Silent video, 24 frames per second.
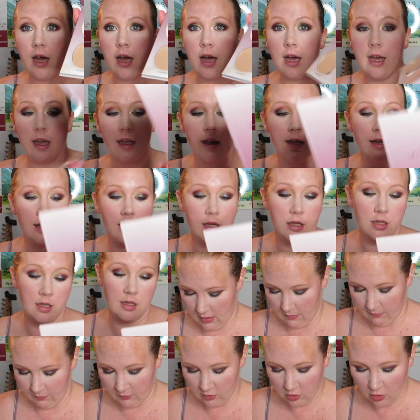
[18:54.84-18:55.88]
I
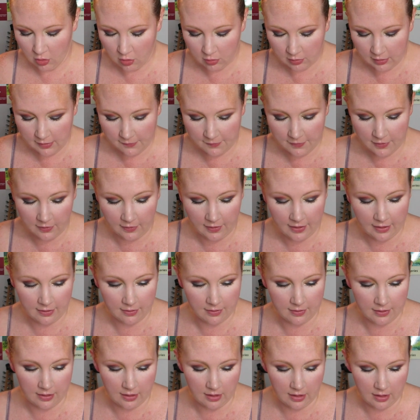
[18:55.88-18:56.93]
am totally feeling
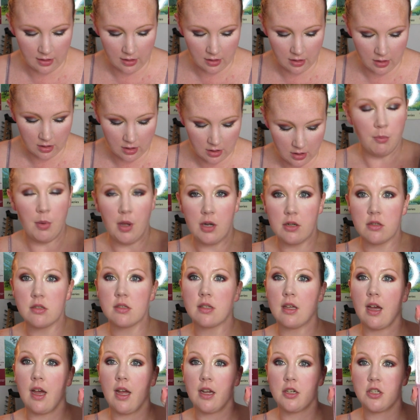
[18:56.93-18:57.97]
the
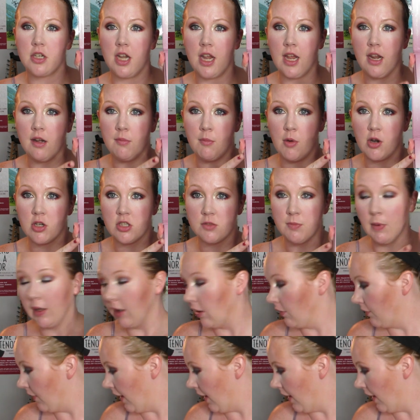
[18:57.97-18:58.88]
butterscotch and marshmallow